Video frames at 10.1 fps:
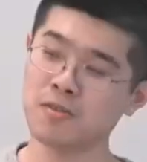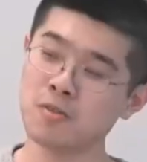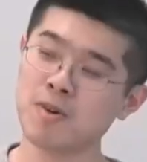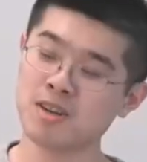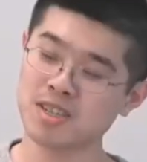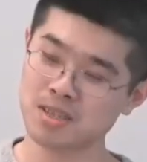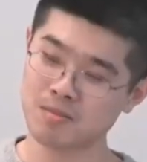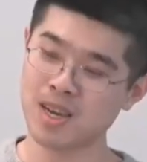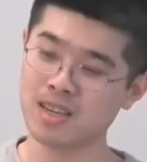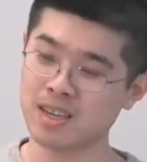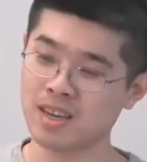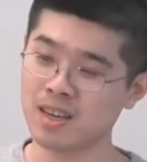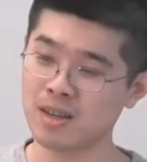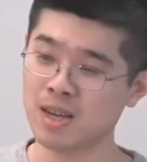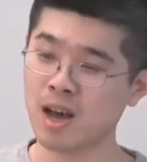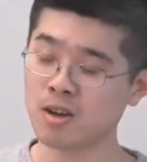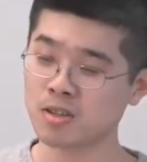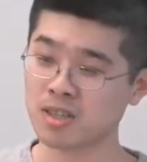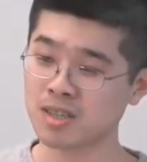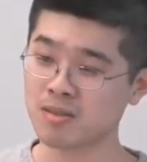you participate in an
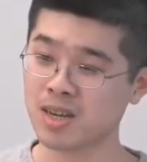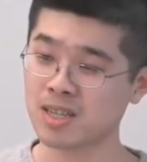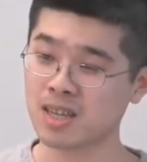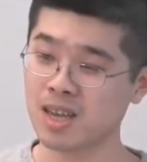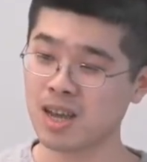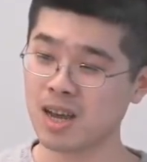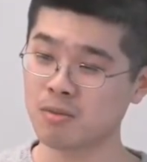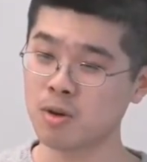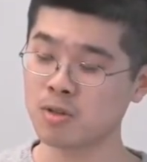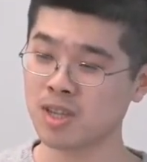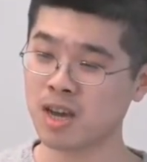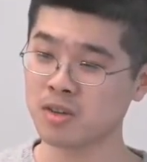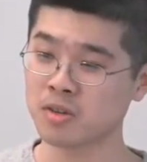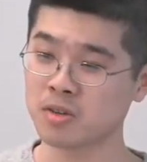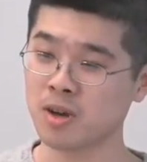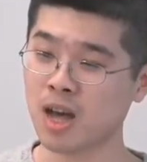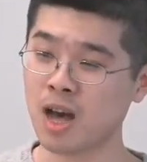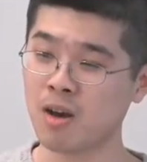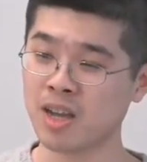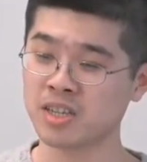auction, right, I won't tell you
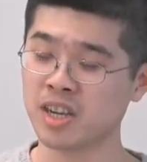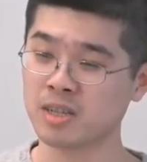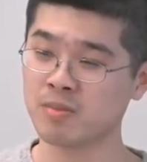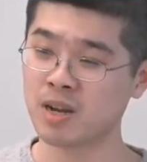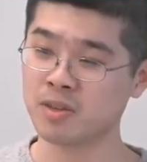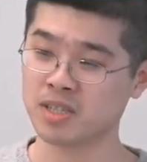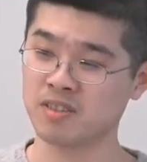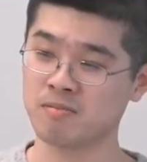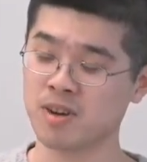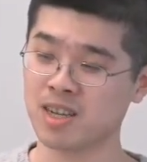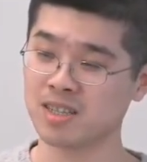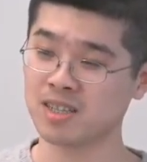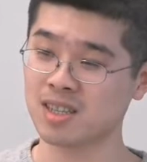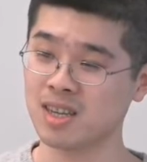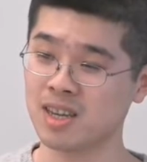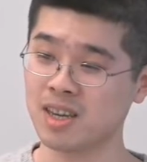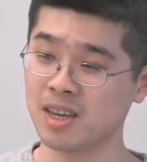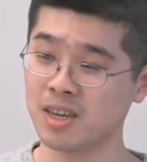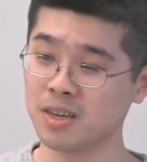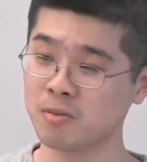how I change my reserve price.
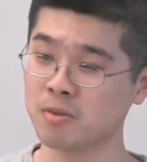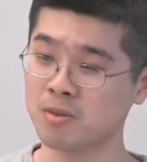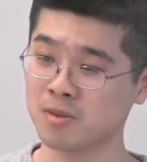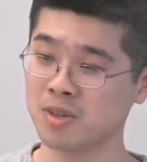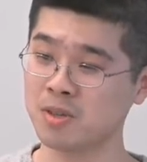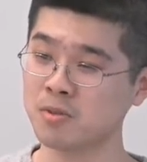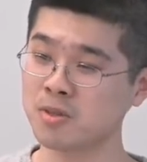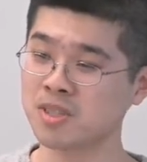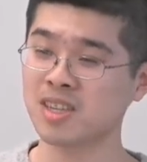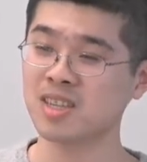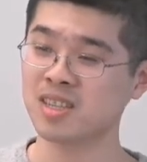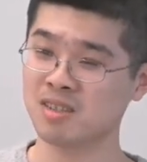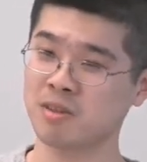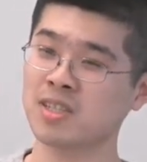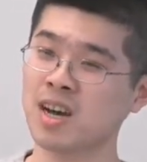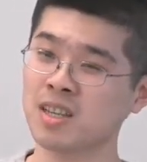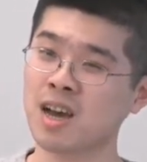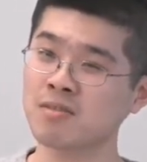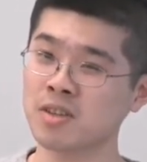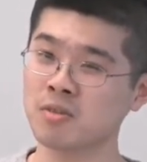You will, you will see the result
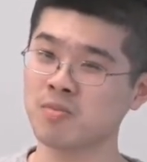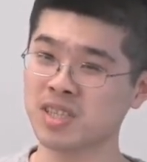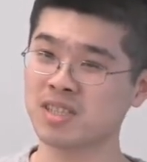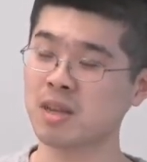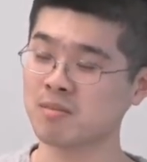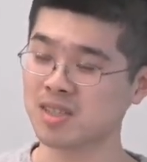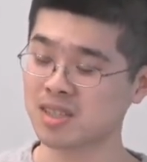after you bid something.